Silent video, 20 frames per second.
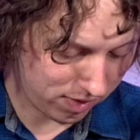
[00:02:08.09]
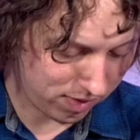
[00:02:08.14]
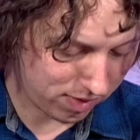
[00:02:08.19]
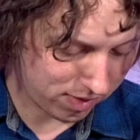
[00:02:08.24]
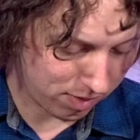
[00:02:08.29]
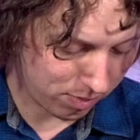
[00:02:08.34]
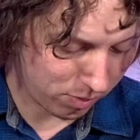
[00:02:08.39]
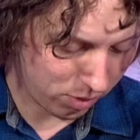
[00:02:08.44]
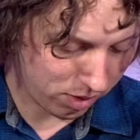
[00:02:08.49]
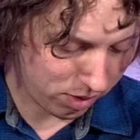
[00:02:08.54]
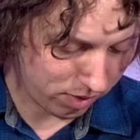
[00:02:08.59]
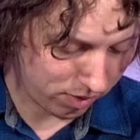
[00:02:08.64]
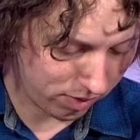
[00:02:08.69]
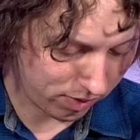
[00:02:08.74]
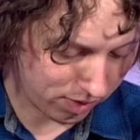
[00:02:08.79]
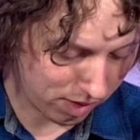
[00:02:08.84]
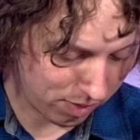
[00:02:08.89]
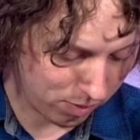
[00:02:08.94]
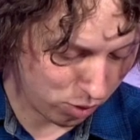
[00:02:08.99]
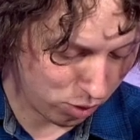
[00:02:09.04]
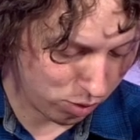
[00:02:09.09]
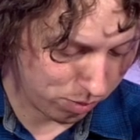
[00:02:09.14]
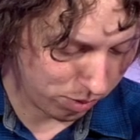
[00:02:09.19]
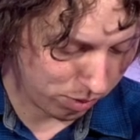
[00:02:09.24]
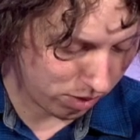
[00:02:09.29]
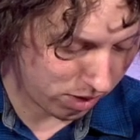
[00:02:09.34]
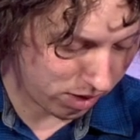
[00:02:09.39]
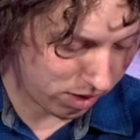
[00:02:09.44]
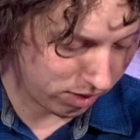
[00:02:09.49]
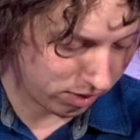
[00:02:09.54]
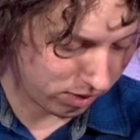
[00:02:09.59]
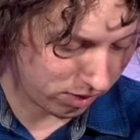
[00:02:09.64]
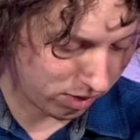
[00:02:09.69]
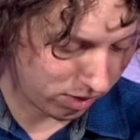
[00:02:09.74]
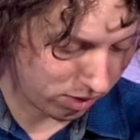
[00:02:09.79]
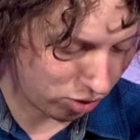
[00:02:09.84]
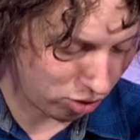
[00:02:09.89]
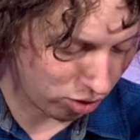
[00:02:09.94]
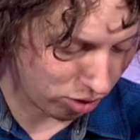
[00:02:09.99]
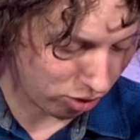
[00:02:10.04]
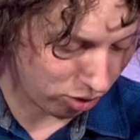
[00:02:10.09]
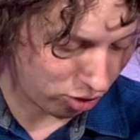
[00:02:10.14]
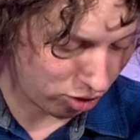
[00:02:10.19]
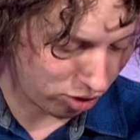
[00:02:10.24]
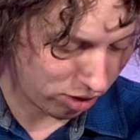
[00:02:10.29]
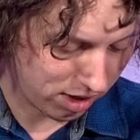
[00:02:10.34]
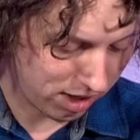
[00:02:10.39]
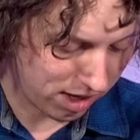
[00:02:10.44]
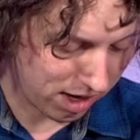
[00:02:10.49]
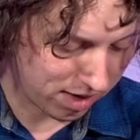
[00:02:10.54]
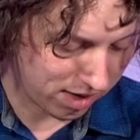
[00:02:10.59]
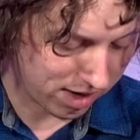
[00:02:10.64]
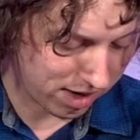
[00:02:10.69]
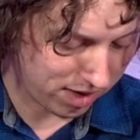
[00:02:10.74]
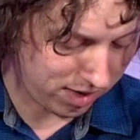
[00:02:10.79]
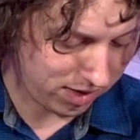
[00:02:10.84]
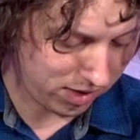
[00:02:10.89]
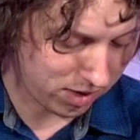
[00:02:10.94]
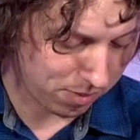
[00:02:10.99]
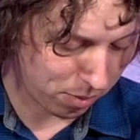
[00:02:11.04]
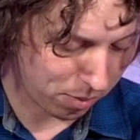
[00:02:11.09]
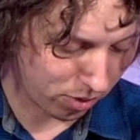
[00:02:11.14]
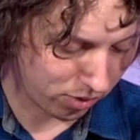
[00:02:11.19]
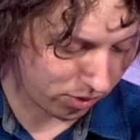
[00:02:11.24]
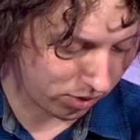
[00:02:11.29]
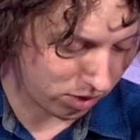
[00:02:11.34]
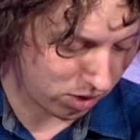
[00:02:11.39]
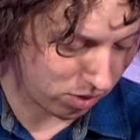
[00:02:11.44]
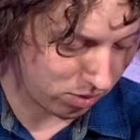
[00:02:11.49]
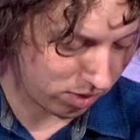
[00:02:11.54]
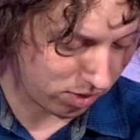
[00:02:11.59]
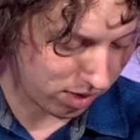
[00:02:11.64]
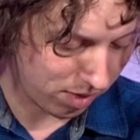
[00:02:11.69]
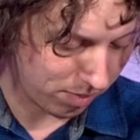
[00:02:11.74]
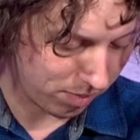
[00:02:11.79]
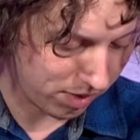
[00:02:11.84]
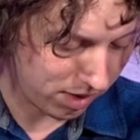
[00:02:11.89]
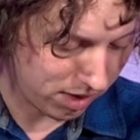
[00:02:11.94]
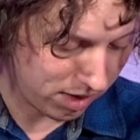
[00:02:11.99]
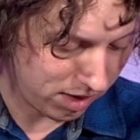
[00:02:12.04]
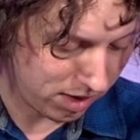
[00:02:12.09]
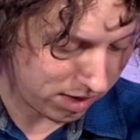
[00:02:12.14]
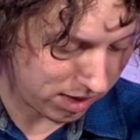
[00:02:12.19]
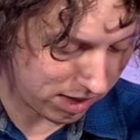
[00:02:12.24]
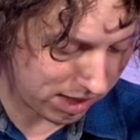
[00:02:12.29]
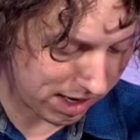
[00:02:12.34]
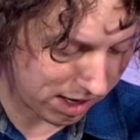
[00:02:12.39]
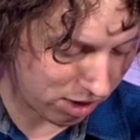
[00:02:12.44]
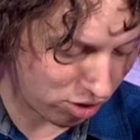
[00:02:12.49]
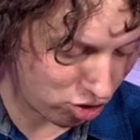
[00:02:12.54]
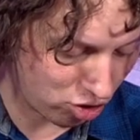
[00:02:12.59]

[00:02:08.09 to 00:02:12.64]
some who belonged to the church, intending to persecute them. He had